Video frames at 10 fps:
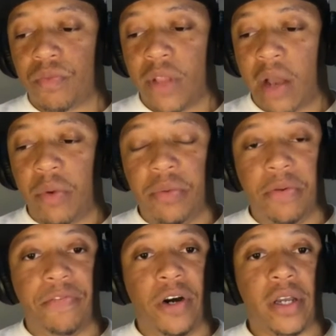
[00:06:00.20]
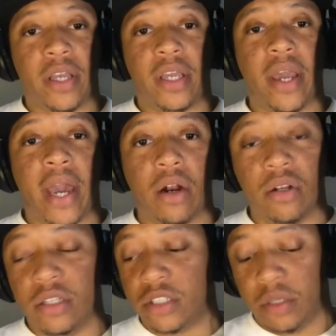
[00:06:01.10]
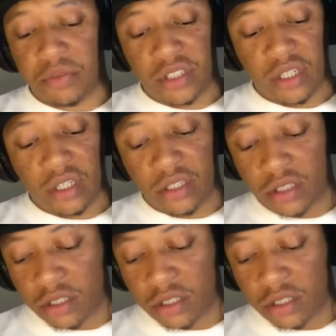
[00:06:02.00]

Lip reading: like we were fucking cattle or some shit.